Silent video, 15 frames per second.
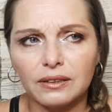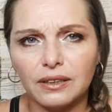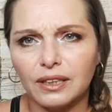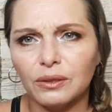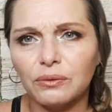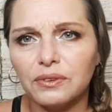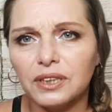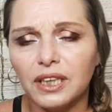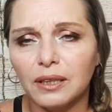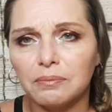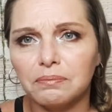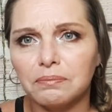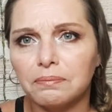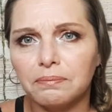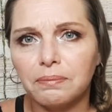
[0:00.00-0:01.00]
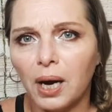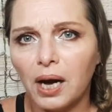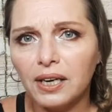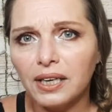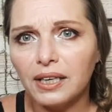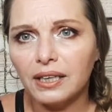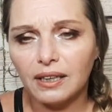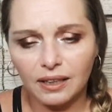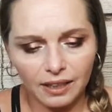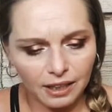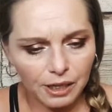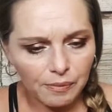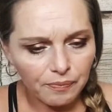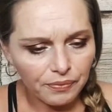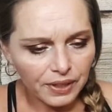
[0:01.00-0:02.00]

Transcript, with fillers: I don't think I bought anything.